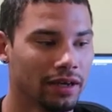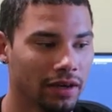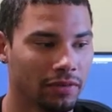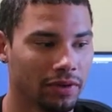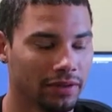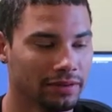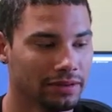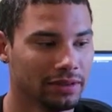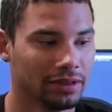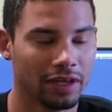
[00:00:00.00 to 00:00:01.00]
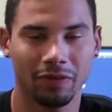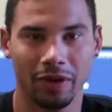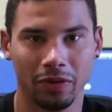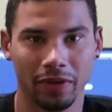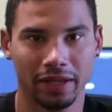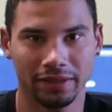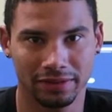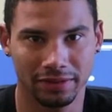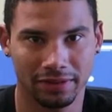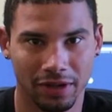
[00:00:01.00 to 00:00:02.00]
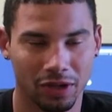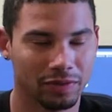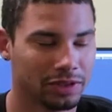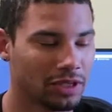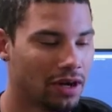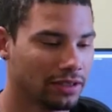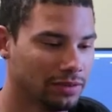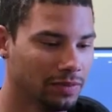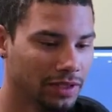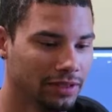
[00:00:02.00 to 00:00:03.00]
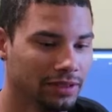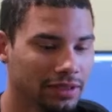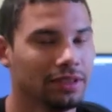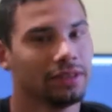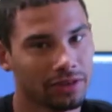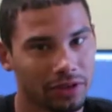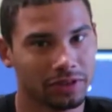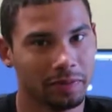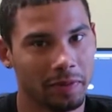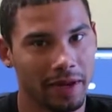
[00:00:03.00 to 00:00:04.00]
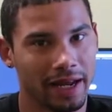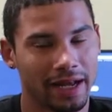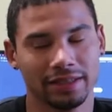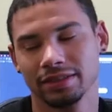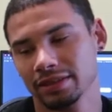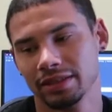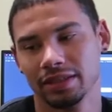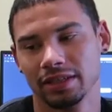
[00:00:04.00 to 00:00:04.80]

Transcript: I don't want to give away who it is or all of his sauce, but car's gonna be badass.